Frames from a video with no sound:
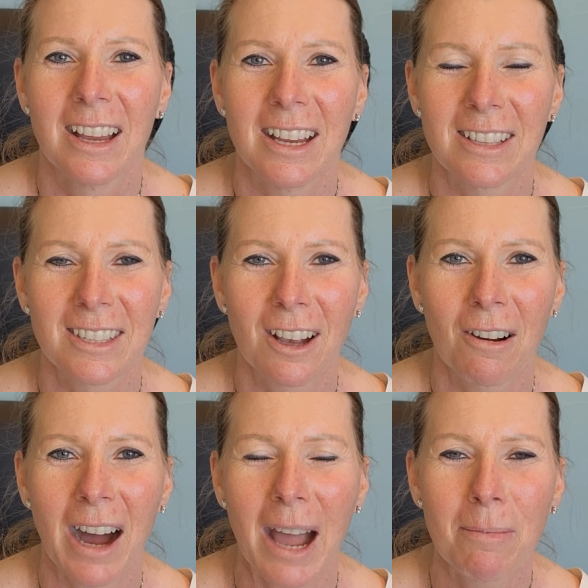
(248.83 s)
And so
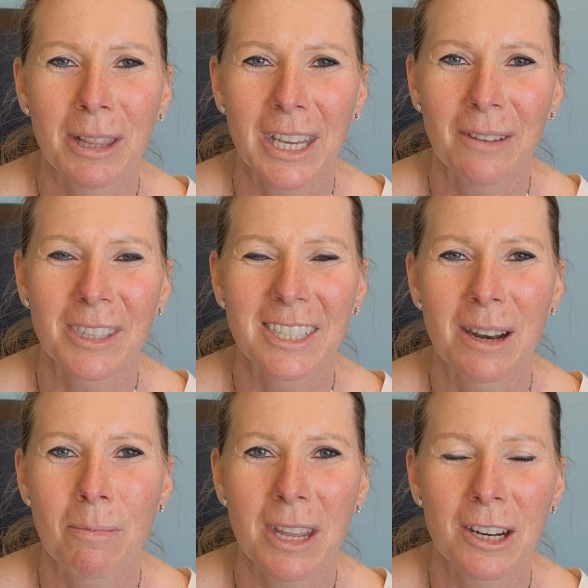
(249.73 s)
I believe it's
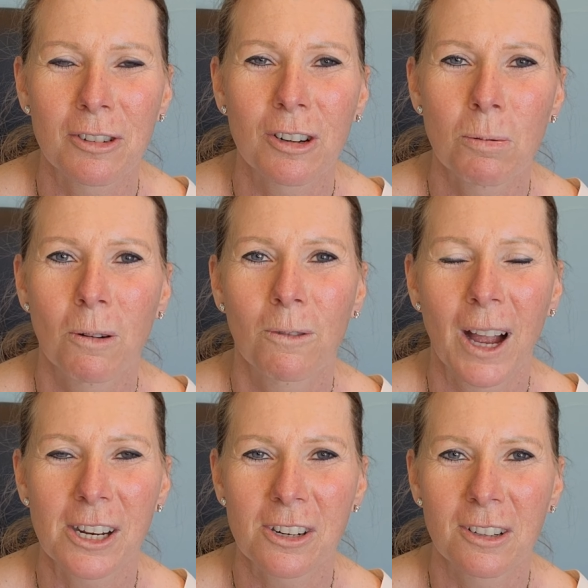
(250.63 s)
going to be a true
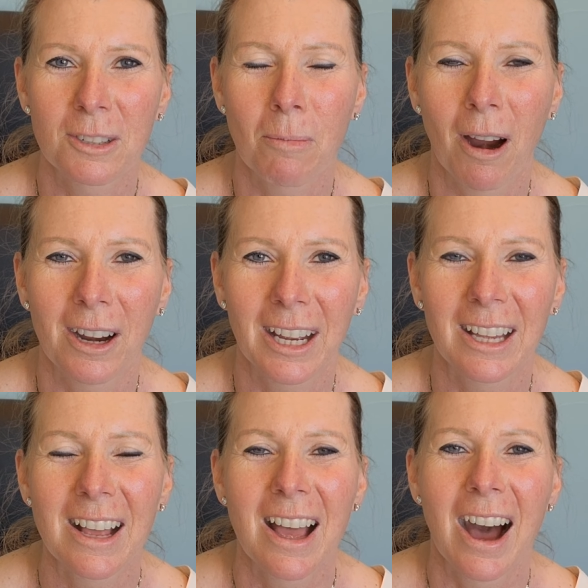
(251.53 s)
professionals market.